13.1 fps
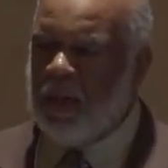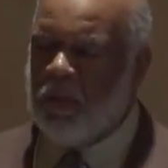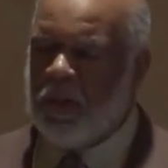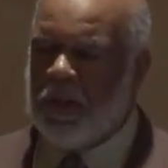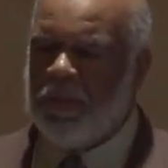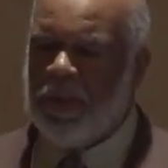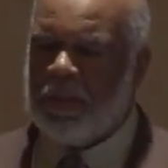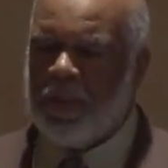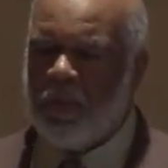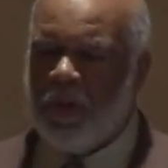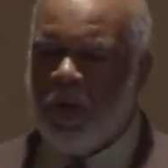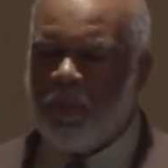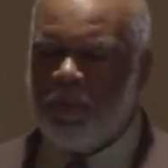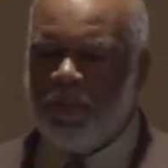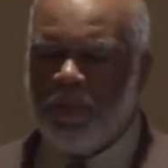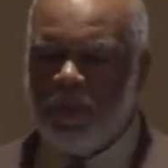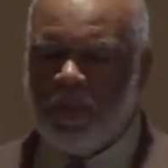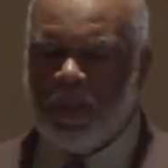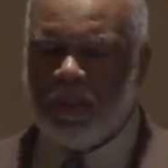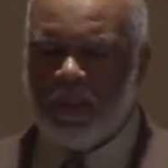one of the things that we're hoping
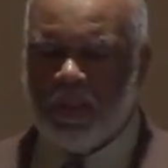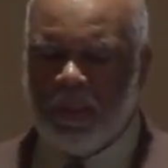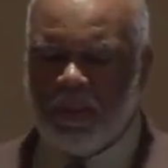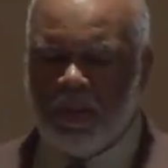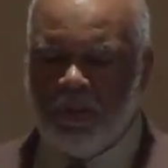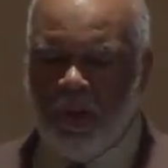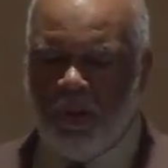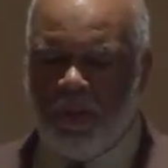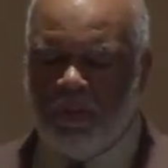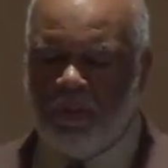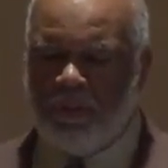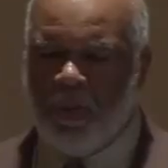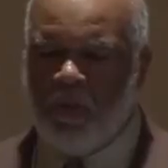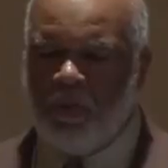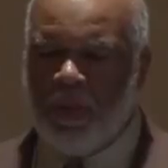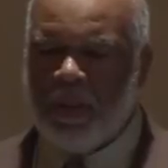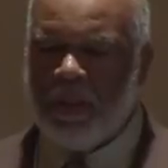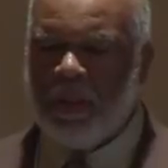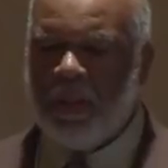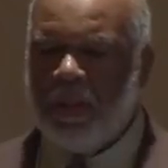for is a growth of a
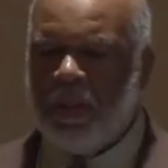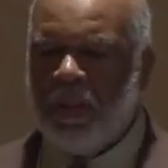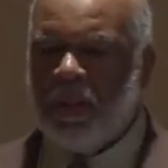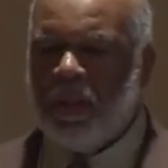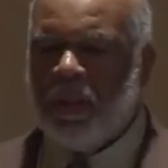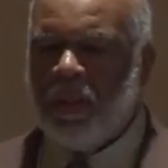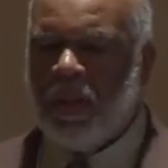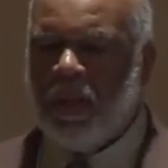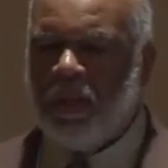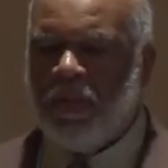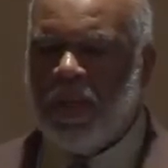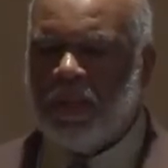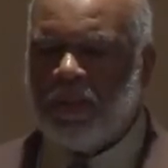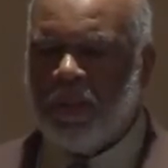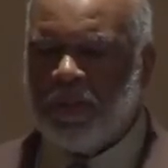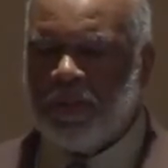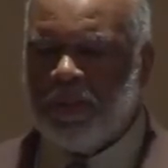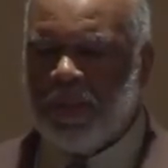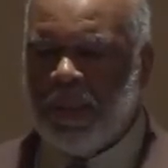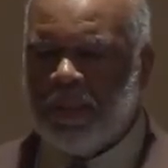movement around
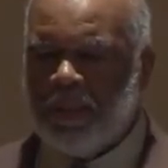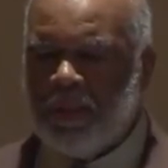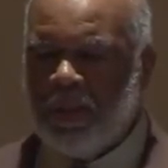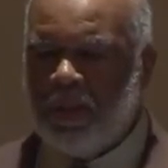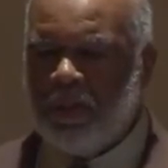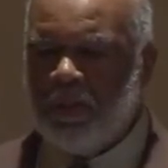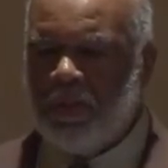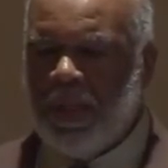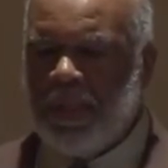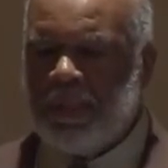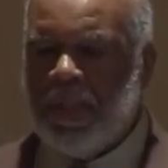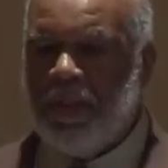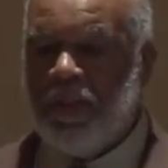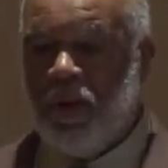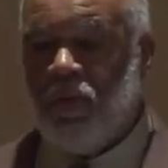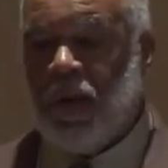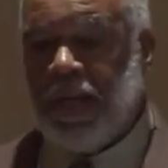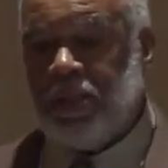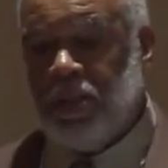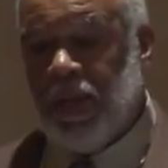social justice and human rights and the
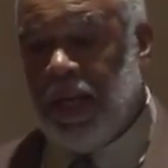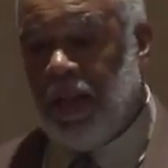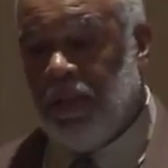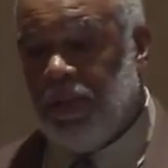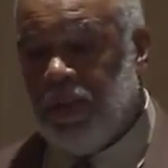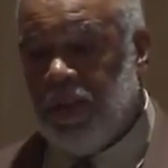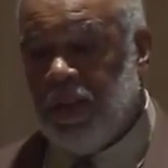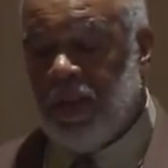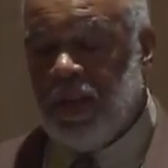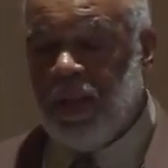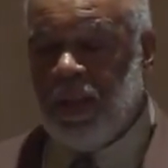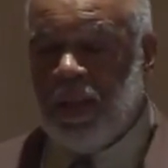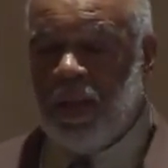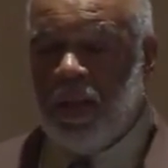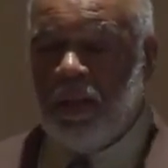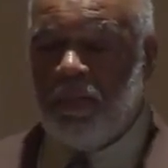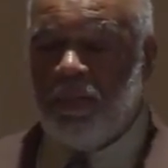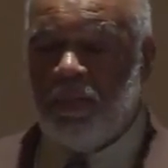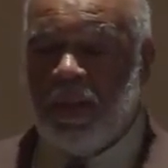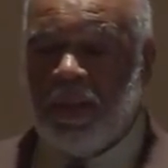right to health.
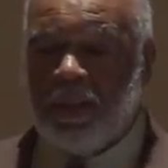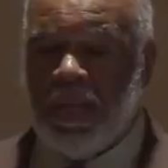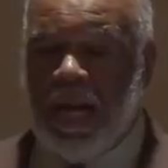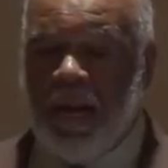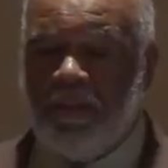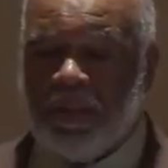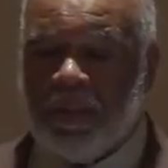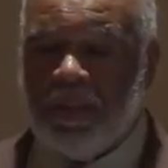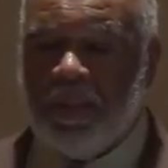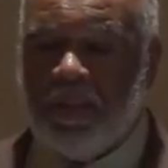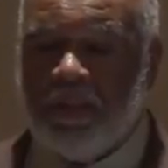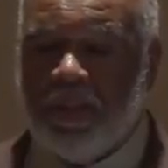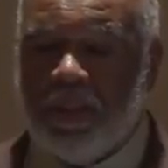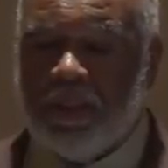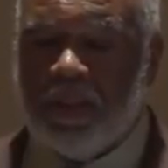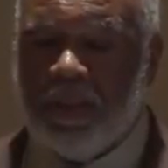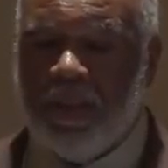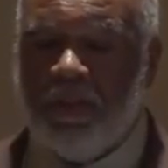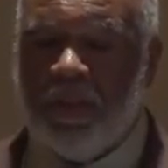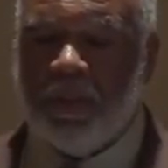There's obviously a
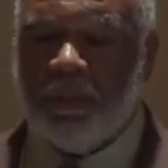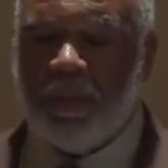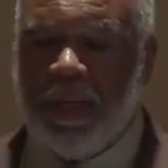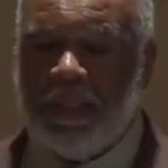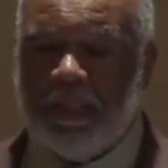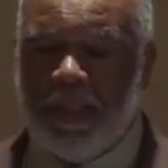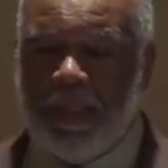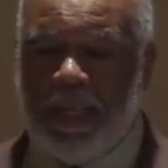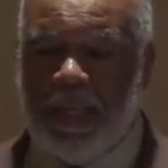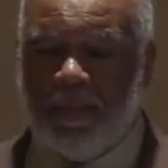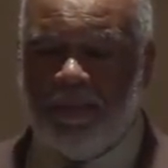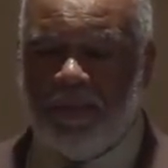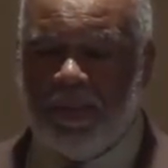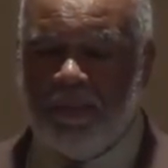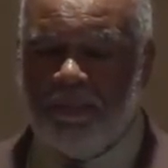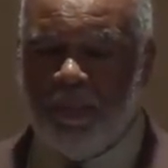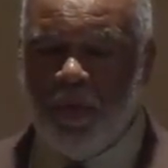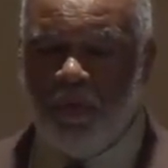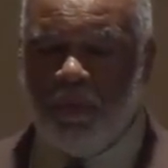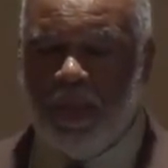significant place in that
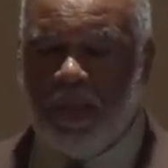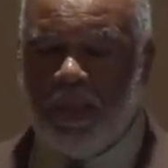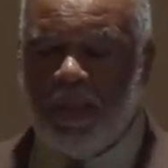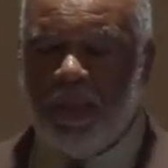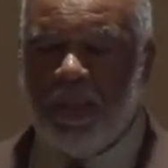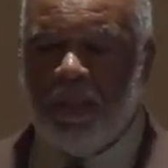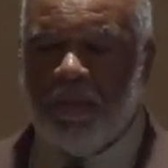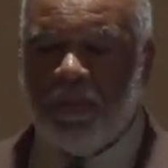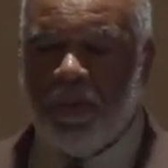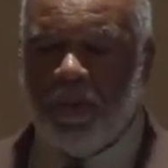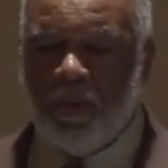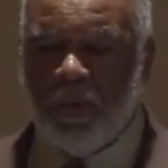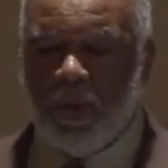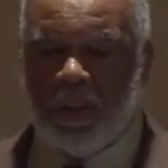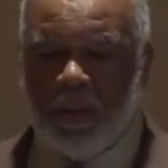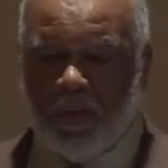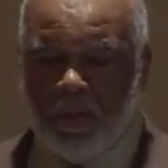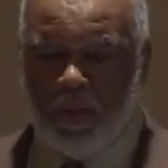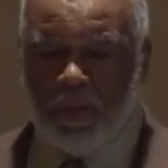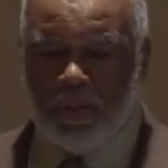movement for the work that
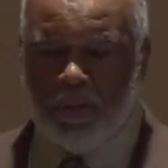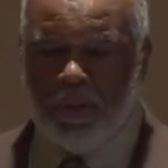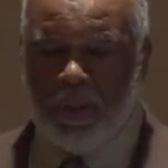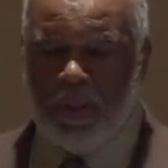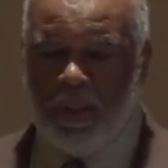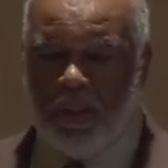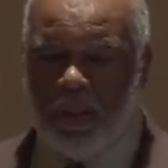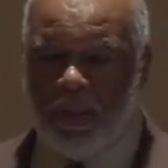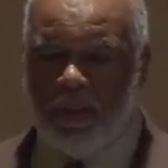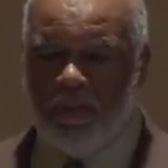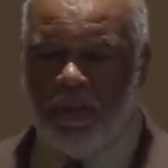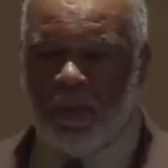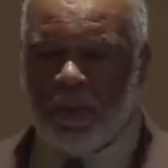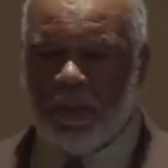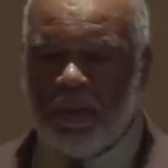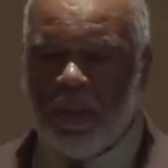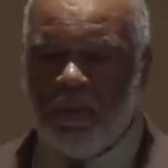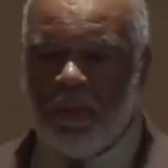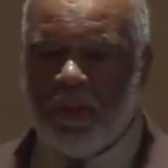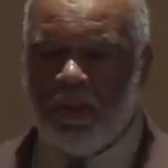we're all doing here and the focus
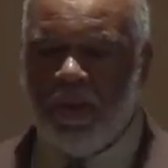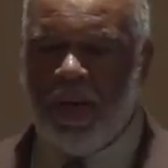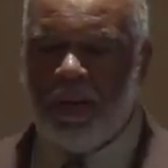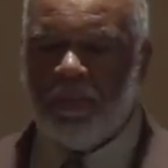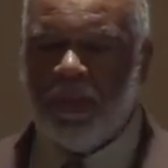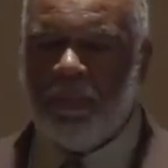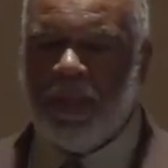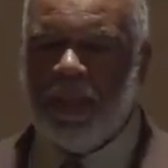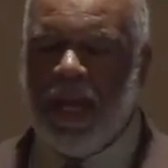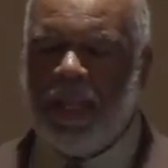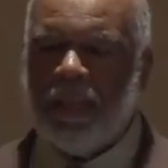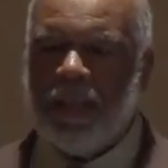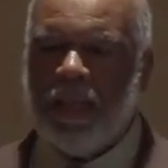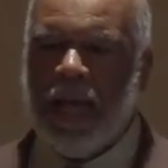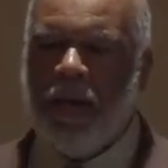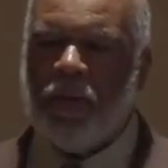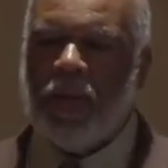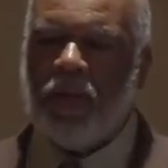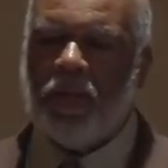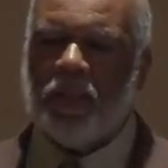that we're trying to, when
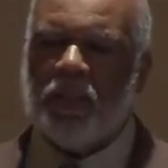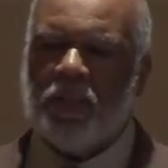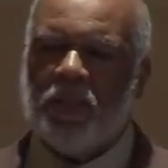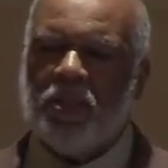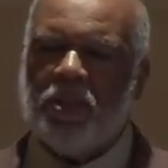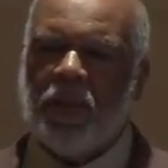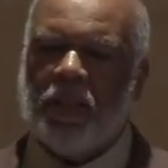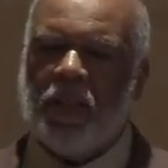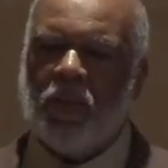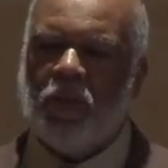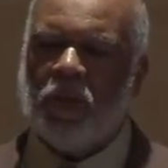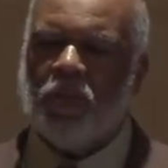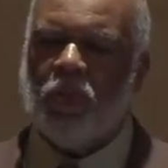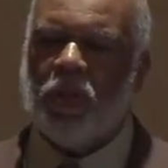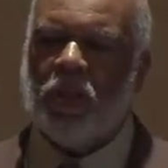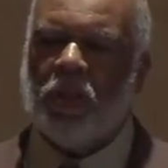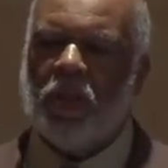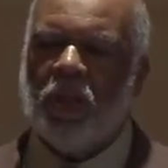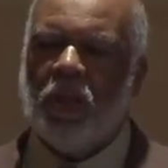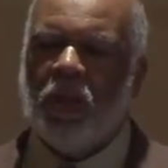I look at this issue, I think
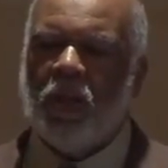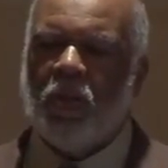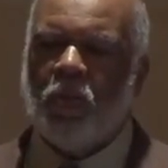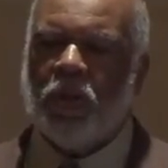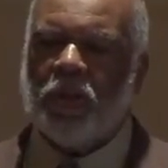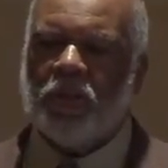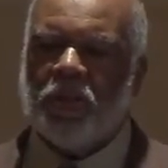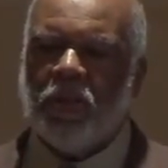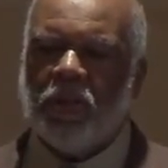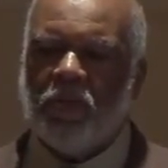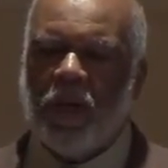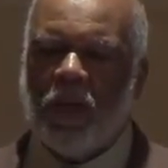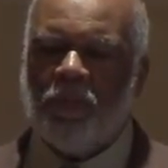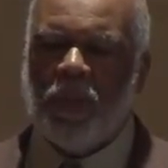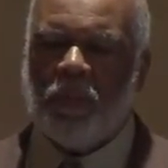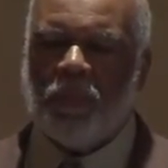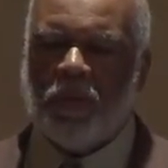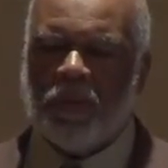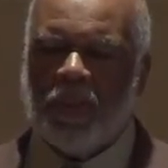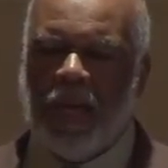we're concerned about
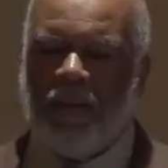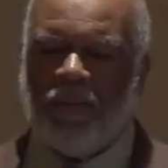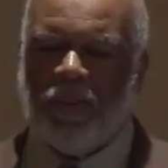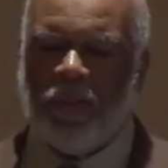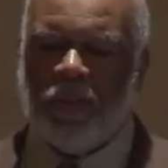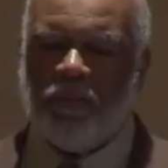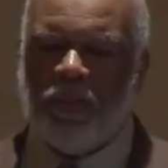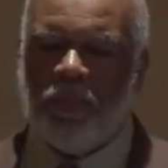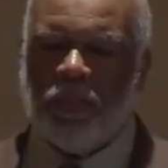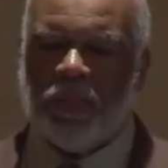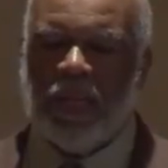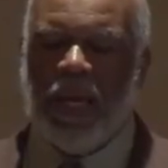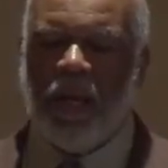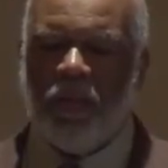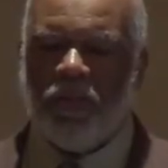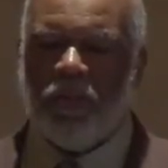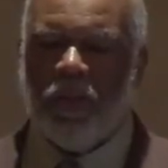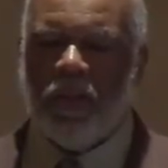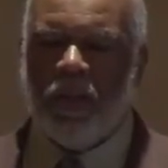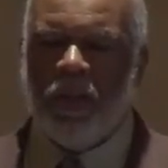people's livelihood, people's
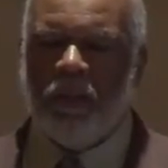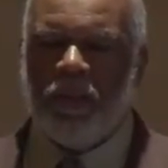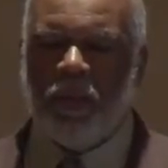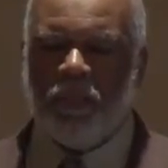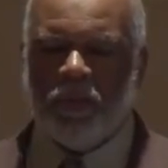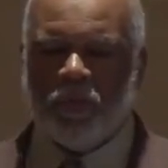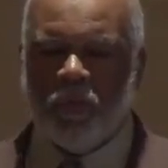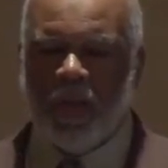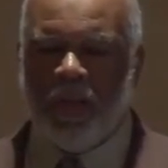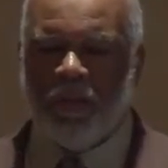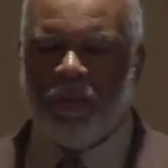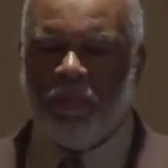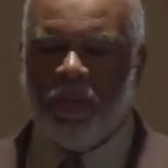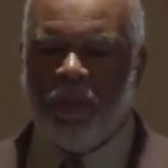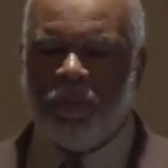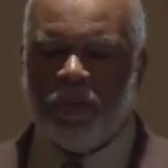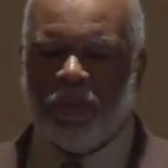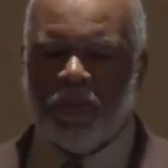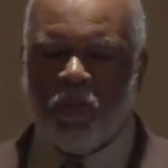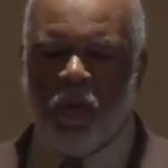health, people's wealth,
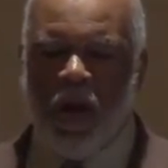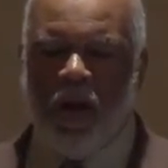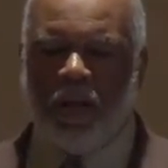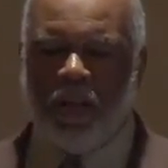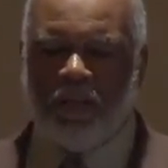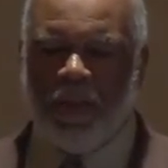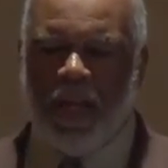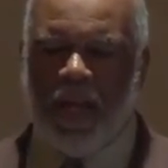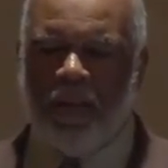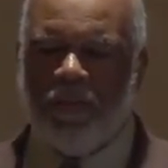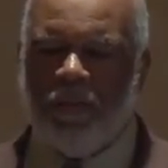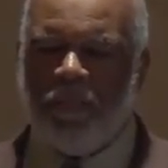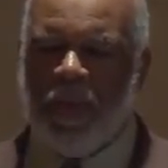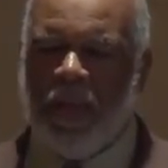people's quality of life,